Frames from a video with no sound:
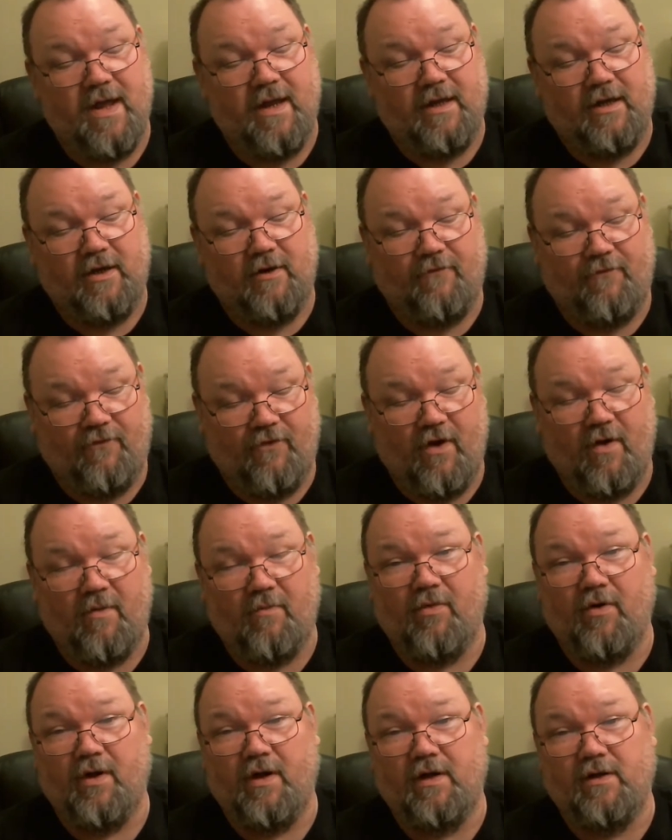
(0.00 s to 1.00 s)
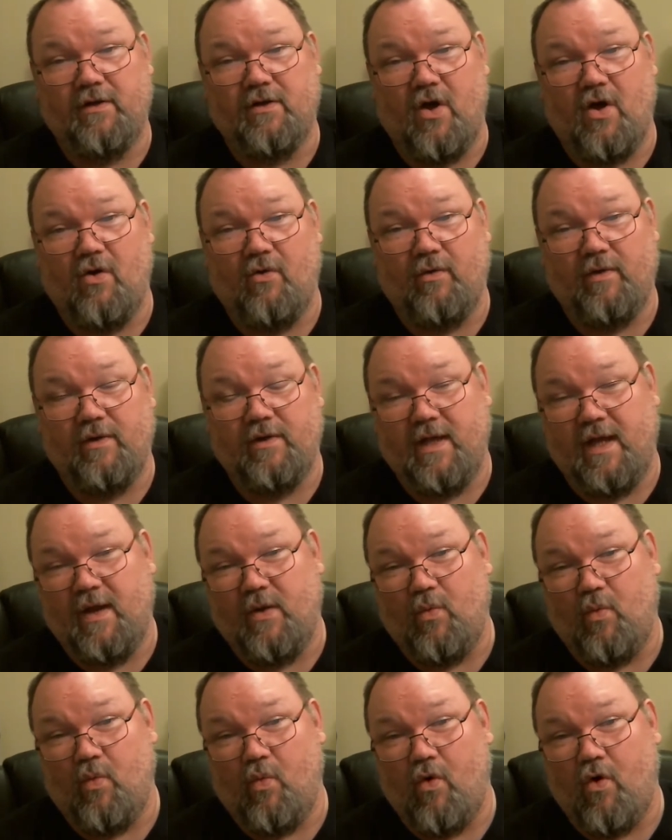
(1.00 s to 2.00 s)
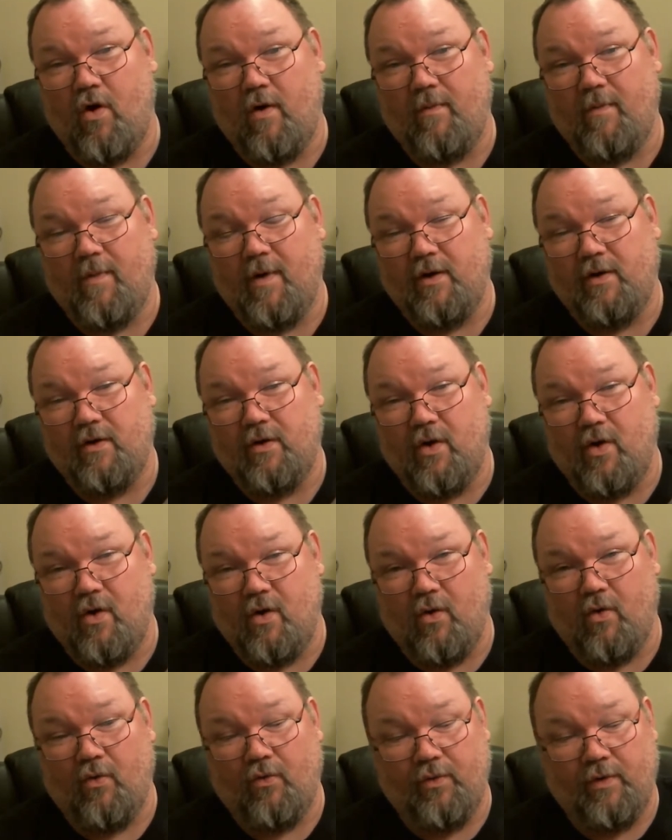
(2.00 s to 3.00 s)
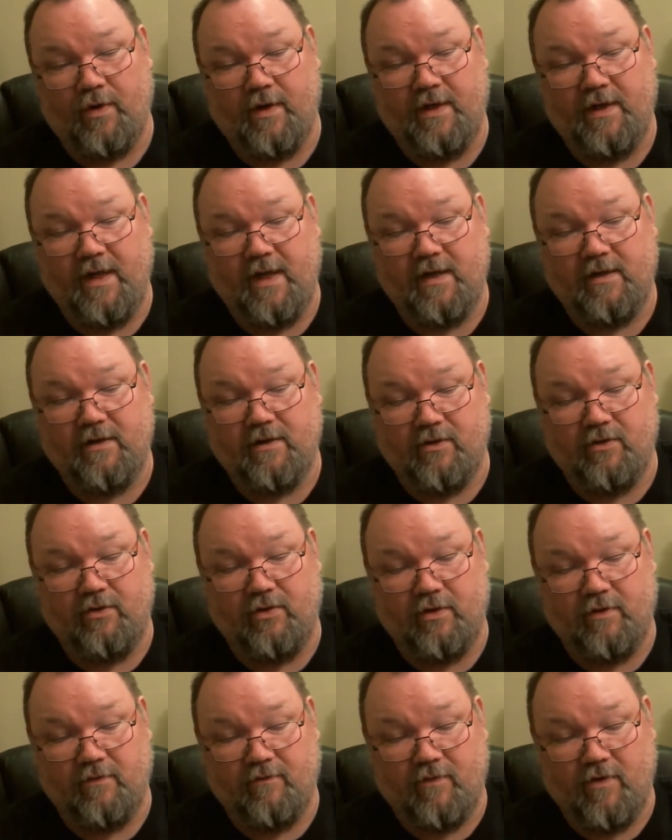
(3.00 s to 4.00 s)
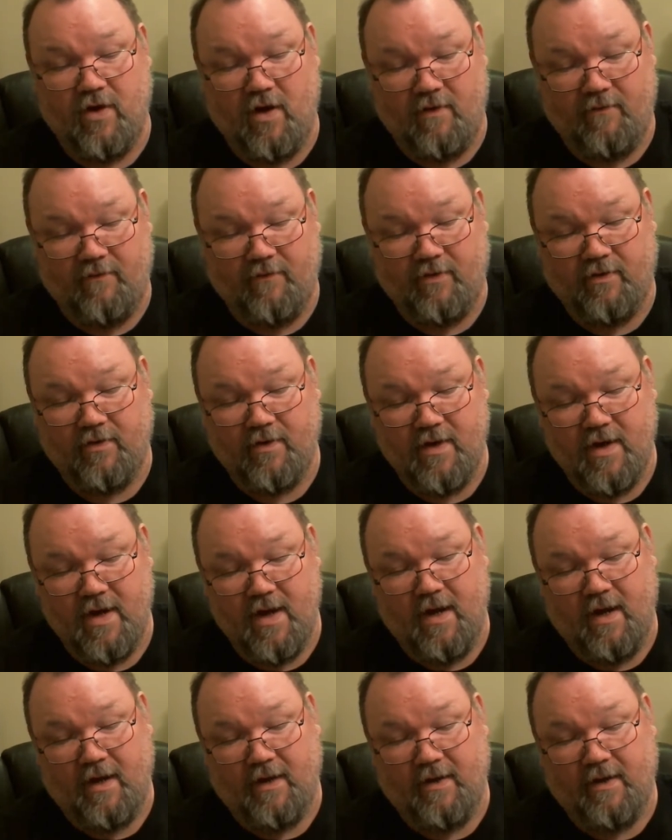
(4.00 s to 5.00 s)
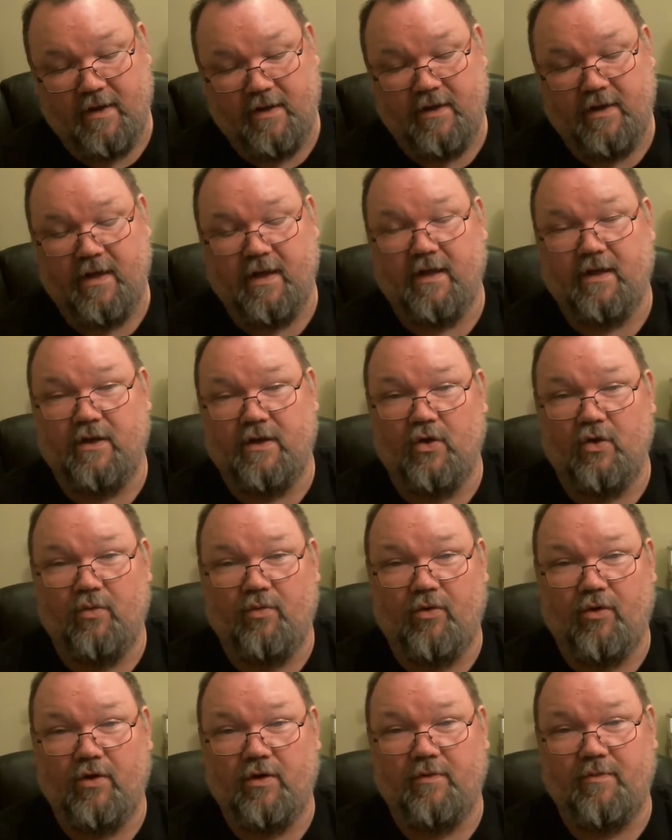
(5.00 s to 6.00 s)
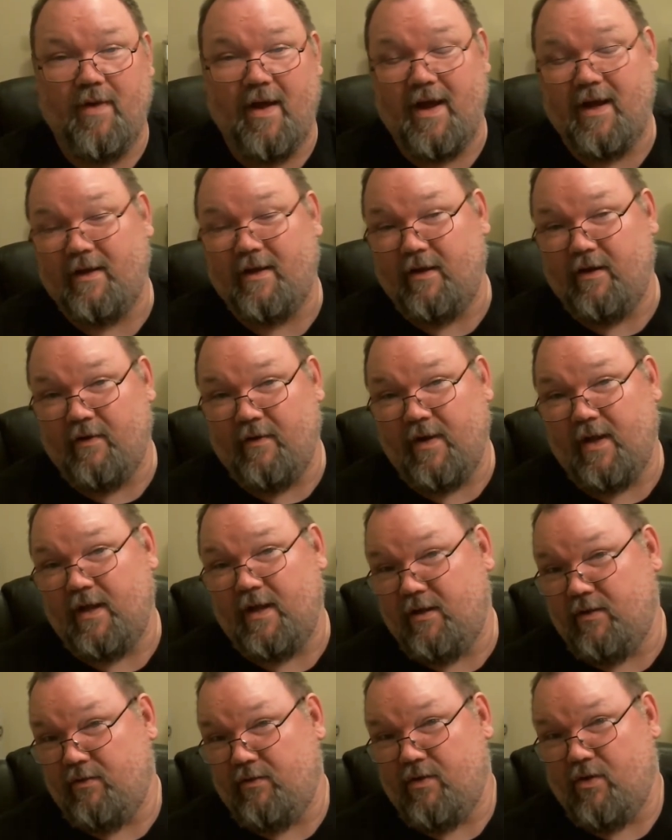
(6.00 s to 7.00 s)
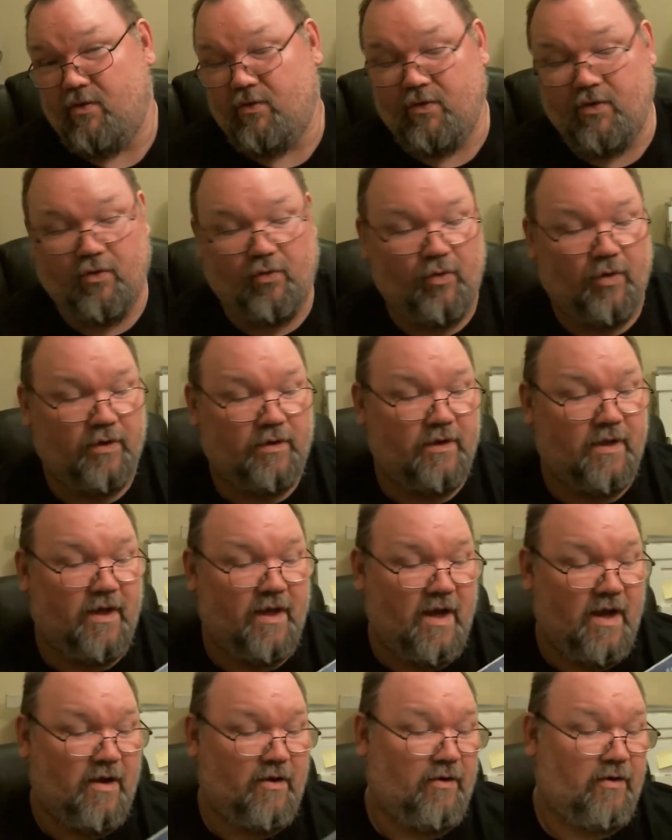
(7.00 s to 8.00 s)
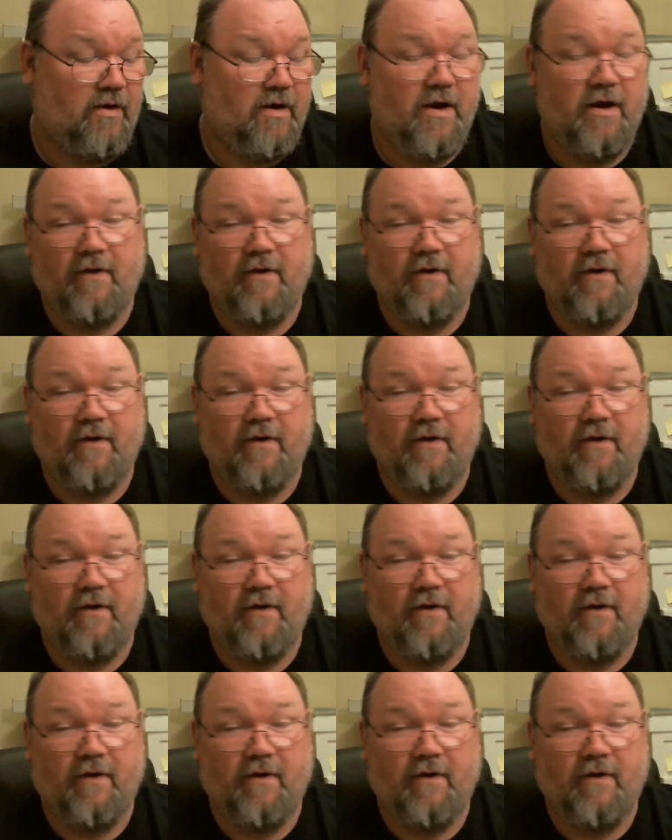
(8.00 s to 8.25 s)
Your front book is always a Walmart only exclusive cover, and then you get two books back there that you don't know what they are.